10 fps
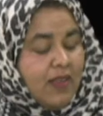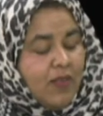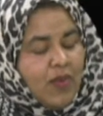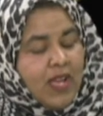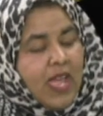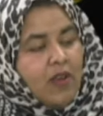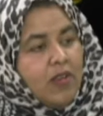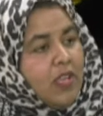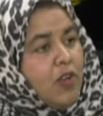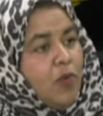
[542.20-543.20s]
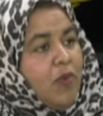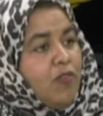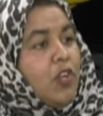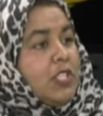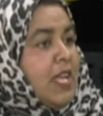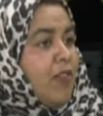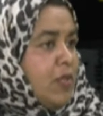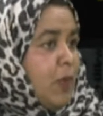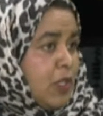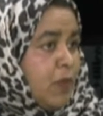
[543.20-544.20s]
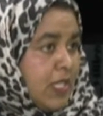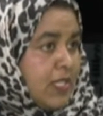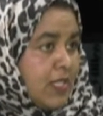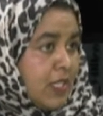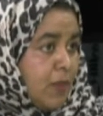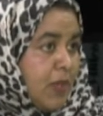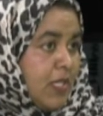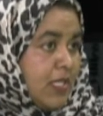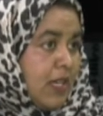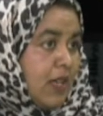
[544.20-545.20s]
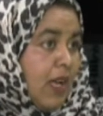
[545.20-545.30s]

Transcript: again, you know, we've got to take responsibility as a community